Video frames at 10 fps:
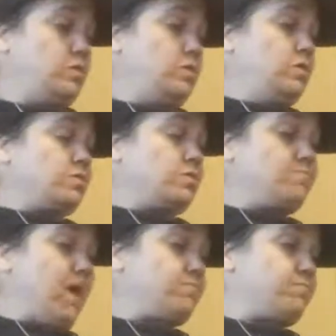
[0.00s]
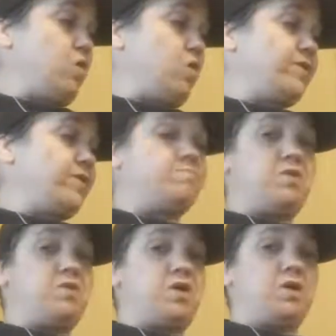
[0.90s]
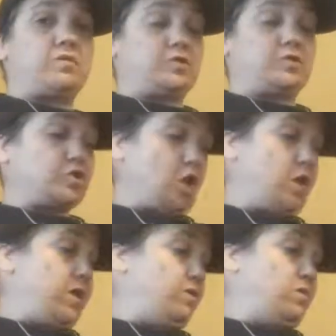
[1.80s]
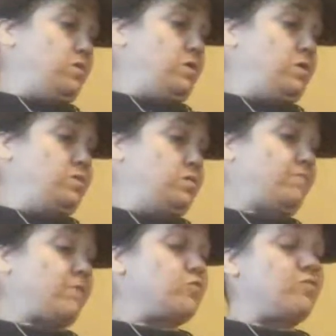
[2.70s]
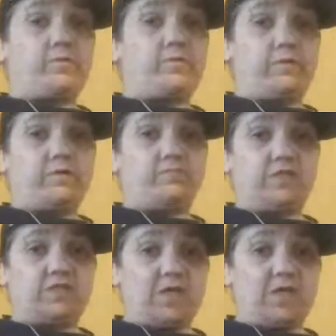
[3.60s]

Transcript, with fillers: The Mad Ball and the mug. The shirt and the, the figurine I'm going to be selling.